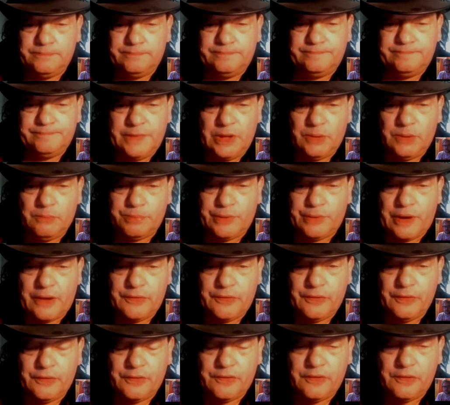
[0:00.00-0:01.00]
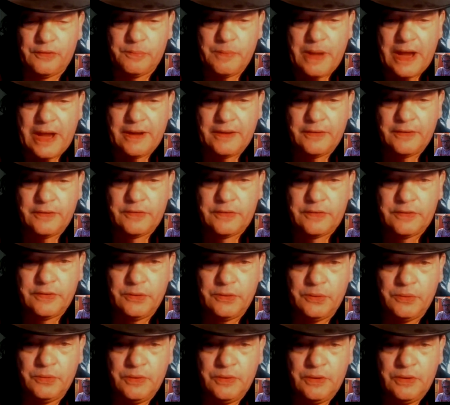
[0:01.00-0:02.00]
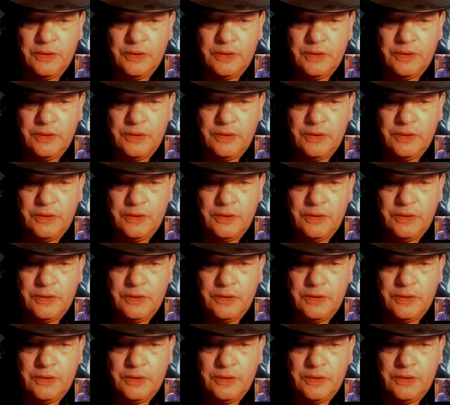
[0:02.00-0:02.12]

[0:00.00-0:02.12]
Brussels has managed to